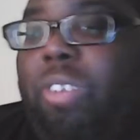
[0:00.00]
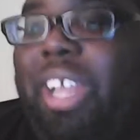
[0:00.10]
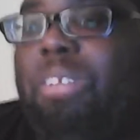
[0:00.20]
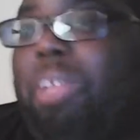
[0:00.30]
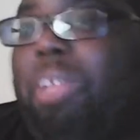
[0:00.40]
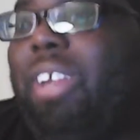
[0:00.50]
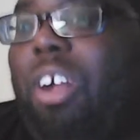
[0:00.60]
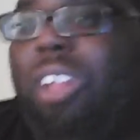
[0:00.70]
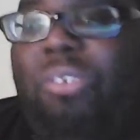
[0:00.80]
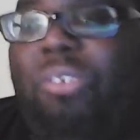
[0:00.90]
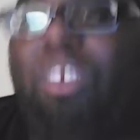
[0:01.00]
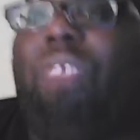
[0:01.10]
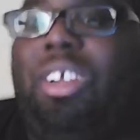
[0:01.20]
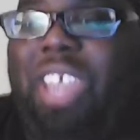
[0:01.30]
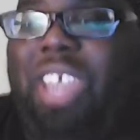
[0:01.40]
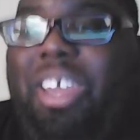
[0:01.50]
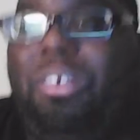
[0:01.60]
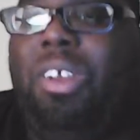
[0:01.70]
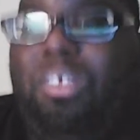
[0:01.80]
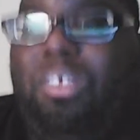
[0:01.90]
We got the play card for the run game.
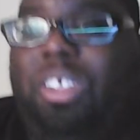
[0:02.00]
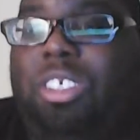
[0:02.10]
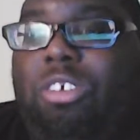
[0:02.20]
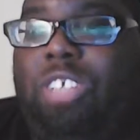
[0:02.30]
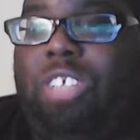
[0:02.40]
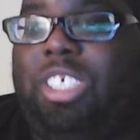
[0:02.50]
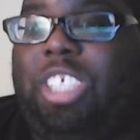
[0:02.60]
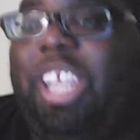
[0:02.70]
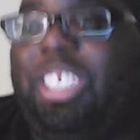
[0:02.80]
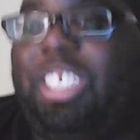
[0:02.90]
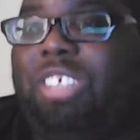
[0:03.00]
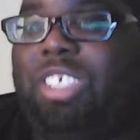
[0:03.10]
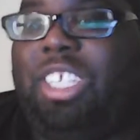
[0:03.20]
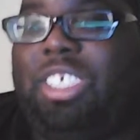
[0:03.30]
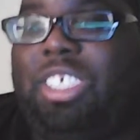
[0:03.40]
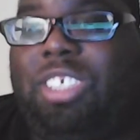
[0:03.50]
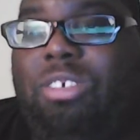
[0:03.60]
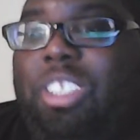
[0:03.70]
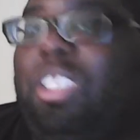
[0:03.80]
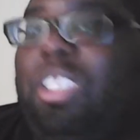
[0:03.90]
Let's go. Just change up some things. Let's
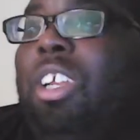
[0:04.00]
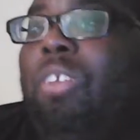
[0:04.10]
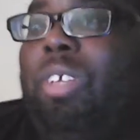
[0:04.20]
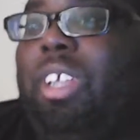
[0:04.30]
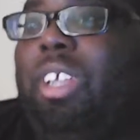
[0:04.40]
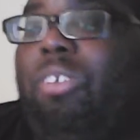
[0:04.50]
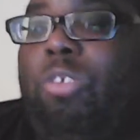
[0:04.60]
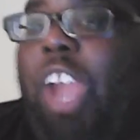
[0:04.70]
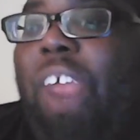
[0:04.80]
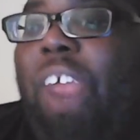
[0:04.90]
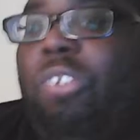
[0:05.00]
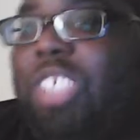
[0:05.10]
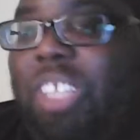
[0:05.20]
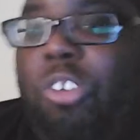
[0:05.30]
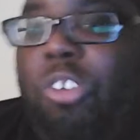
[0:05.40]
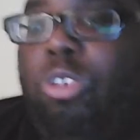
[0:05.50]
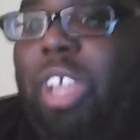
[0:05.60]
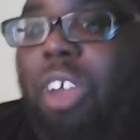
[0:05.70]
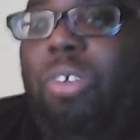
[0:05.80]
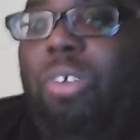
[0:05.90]
do this. We get a draft a receiver who can
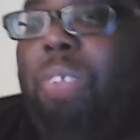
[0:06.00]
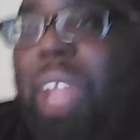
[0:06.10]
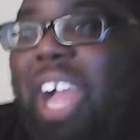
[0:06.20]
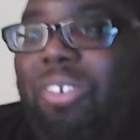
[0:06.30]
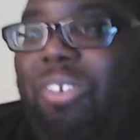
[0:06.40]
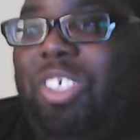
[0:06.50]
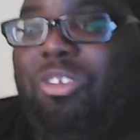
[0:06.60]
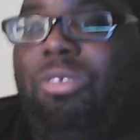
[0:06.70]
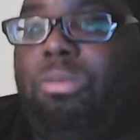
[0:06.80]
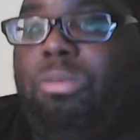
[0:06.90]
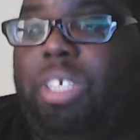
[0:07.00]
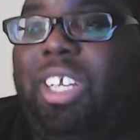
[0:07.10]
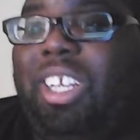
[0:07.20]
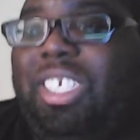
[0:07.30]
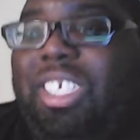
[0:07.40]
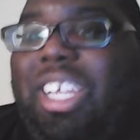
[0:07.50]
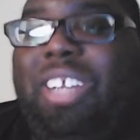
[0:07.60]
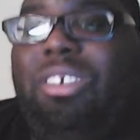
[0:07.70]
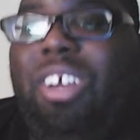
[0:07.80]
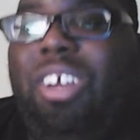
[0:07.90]
help run block. We get another
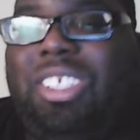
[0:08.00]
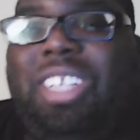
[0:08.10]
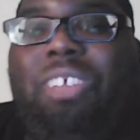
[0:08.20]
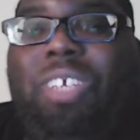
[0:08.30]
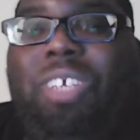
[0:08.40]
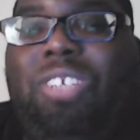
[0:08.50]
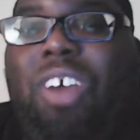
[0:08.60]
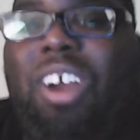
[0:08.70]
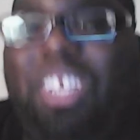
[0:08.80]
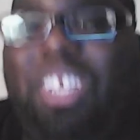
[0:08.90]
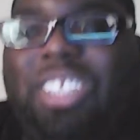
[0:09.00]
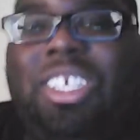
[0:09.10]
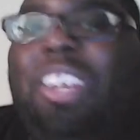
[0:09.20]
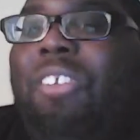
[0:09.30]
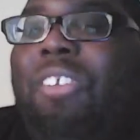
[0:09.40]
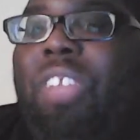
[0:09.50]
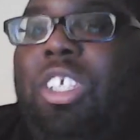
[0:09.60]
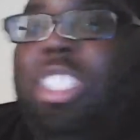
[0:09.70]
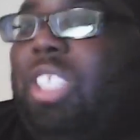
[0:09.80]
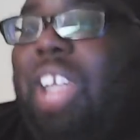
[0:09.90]
tight. You know what I'm saying? That we do all this
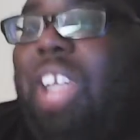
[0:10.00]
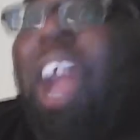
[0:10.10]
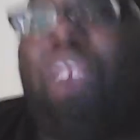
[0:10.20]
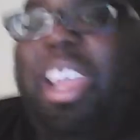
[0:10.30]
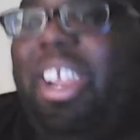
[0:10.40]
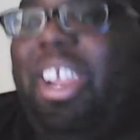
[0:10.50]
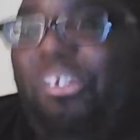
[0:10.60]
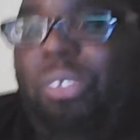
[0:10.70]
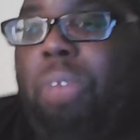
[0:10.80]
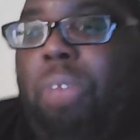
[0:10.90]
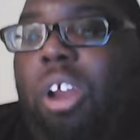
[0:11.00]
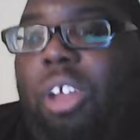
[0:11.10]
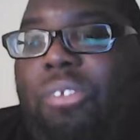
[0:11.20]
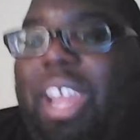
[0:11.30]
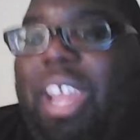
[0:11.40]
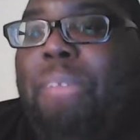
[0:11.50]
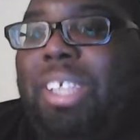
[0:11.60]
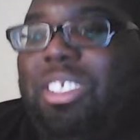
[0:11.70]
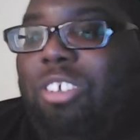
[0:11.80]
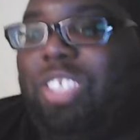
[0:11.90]
just to not hand the football off. That
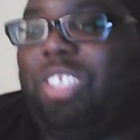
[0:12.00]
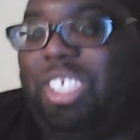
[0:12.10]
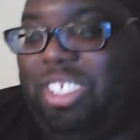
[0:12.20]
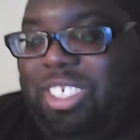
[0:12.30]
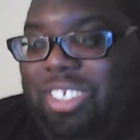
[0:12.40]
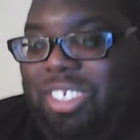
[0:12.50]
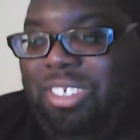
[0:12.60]
makes no sense.